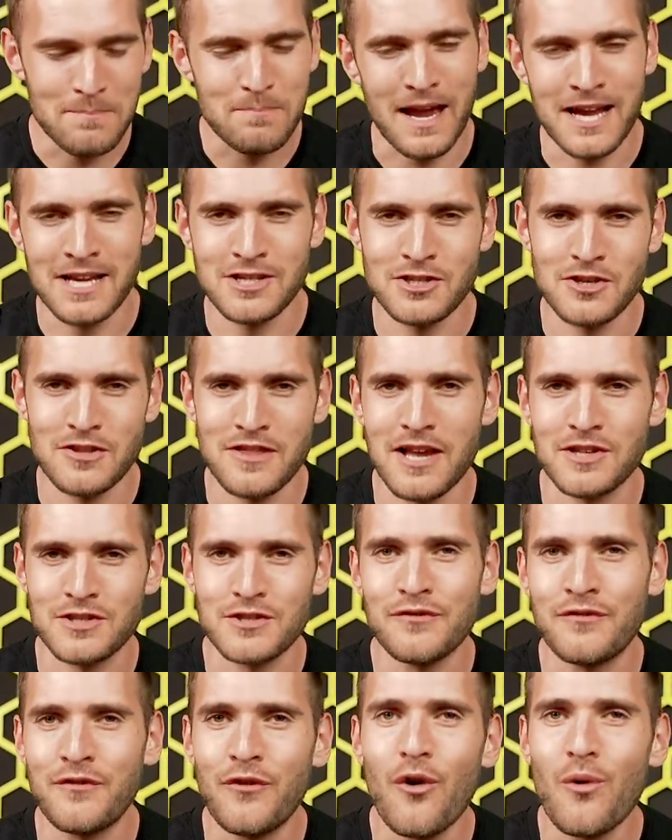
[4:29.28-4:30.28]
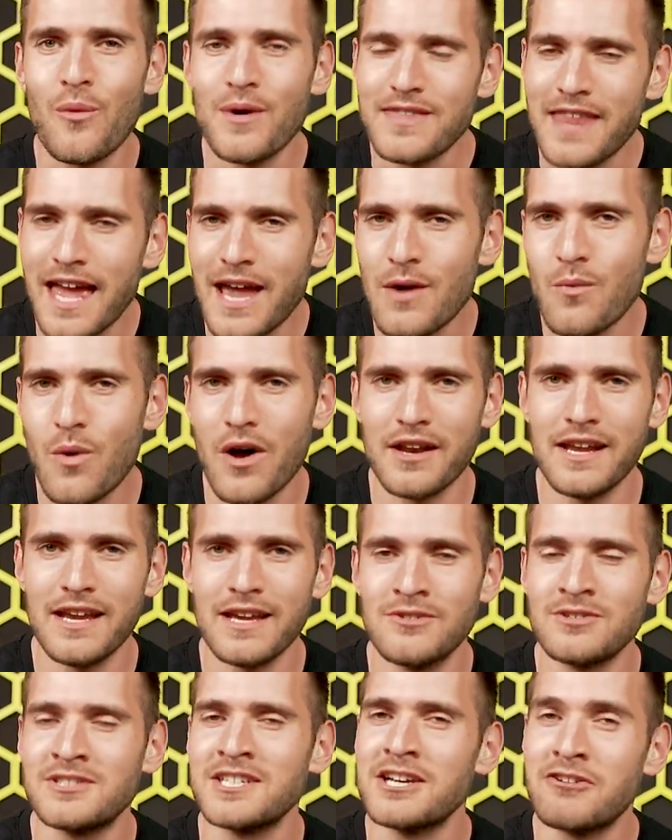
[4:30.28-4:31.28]
back in 2004 when they won it,
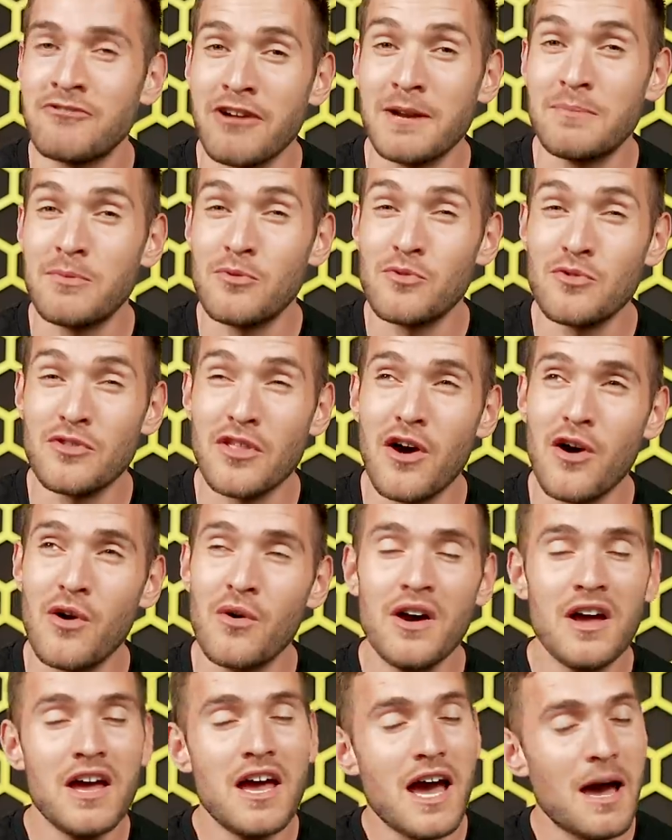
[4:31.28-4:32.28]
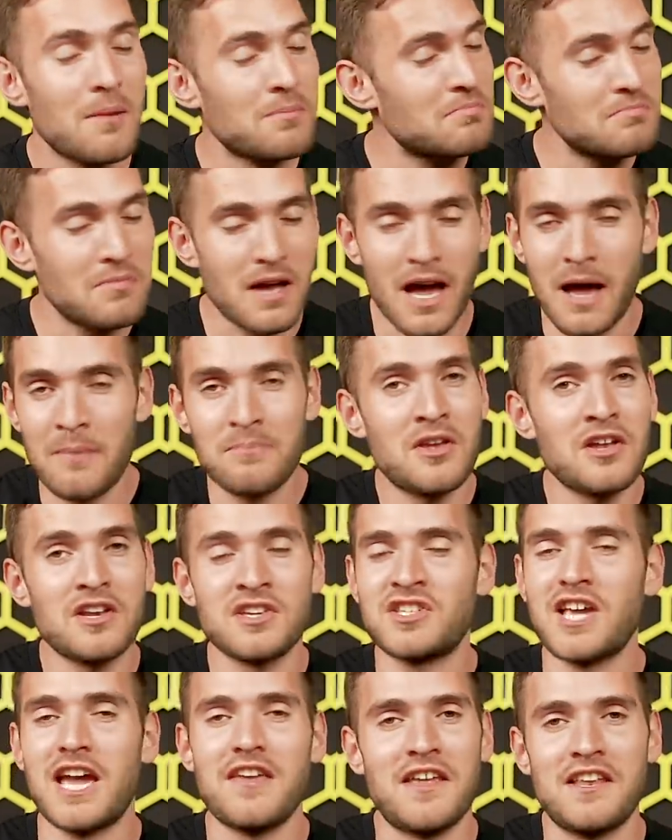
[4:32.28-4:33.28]
it was incredible, though I'm going to
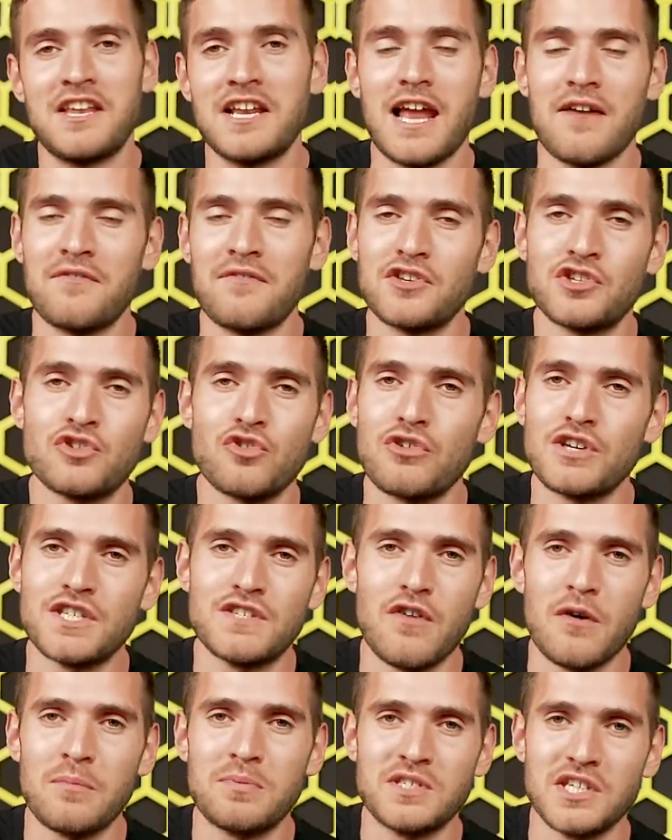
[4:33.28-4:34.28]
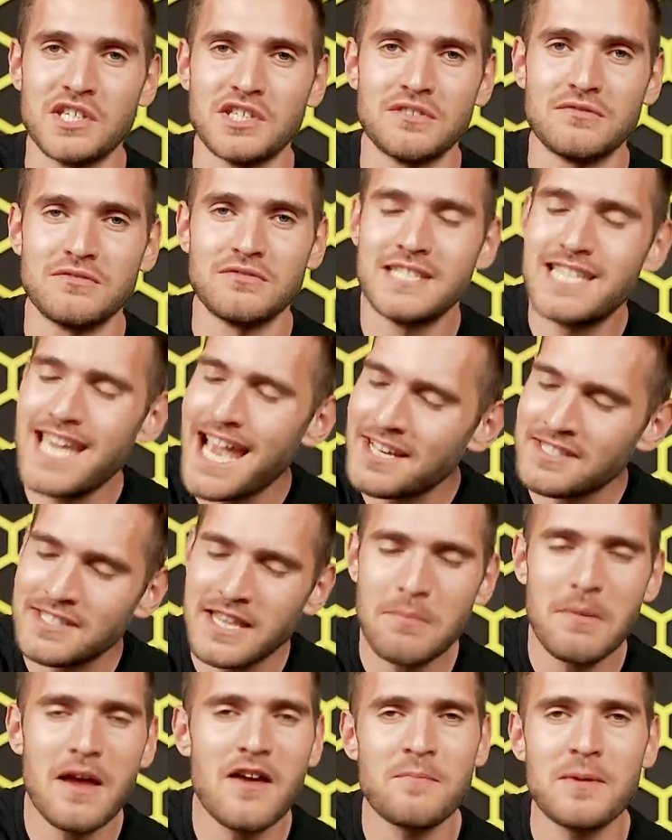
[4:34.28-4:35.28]
say they didn't have the strongest of opposition. Yes,
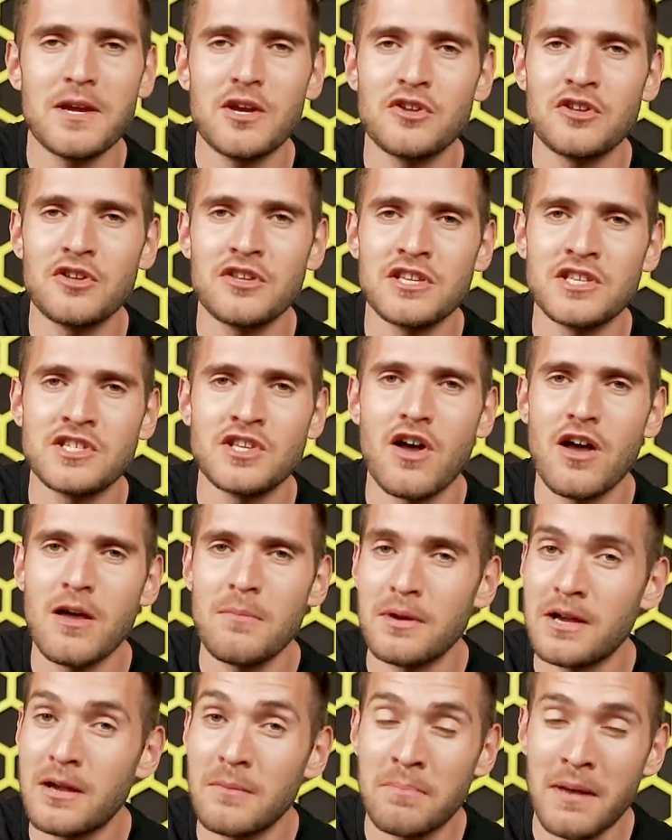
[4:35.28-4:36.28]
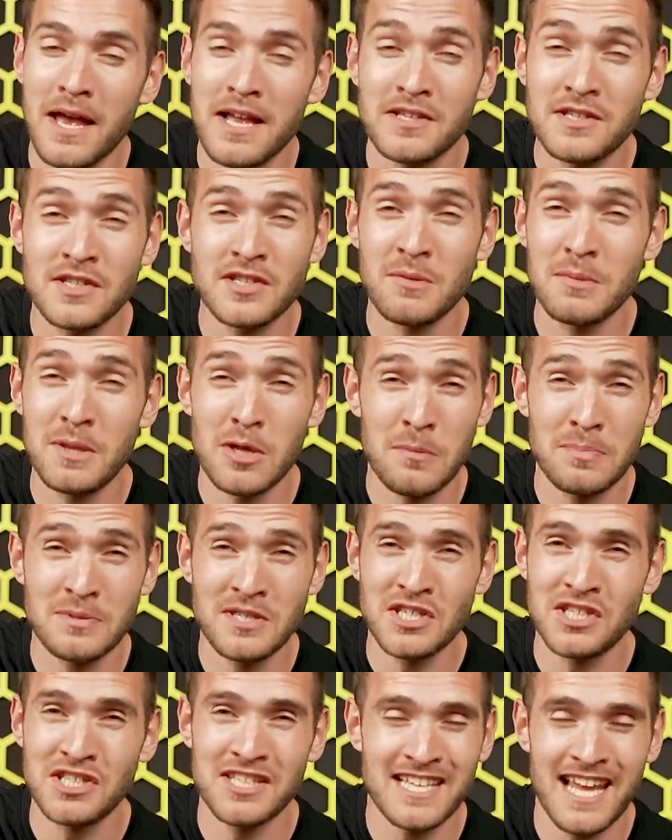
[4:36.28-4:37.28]
they may have been good at the time, but compared to some of the
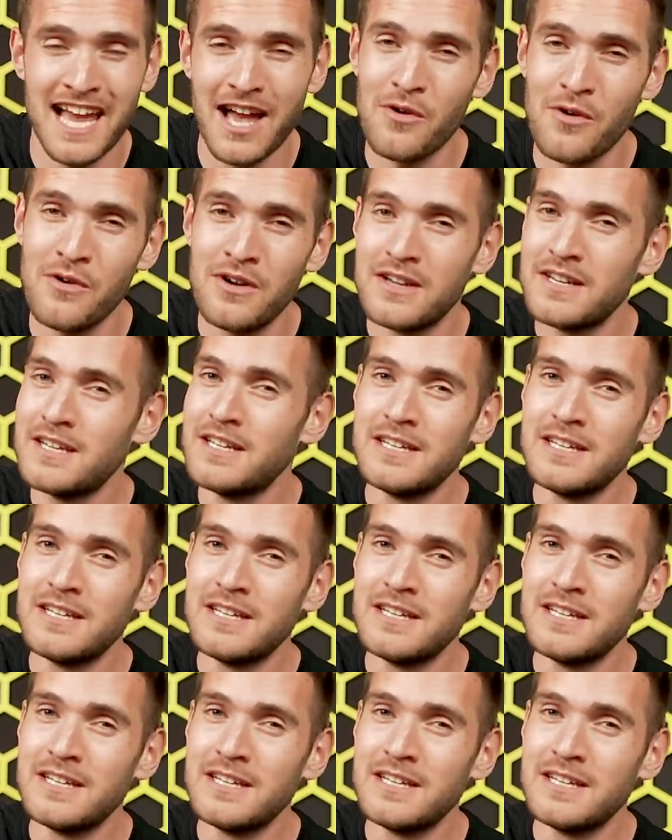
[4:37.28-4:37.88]
opposition now,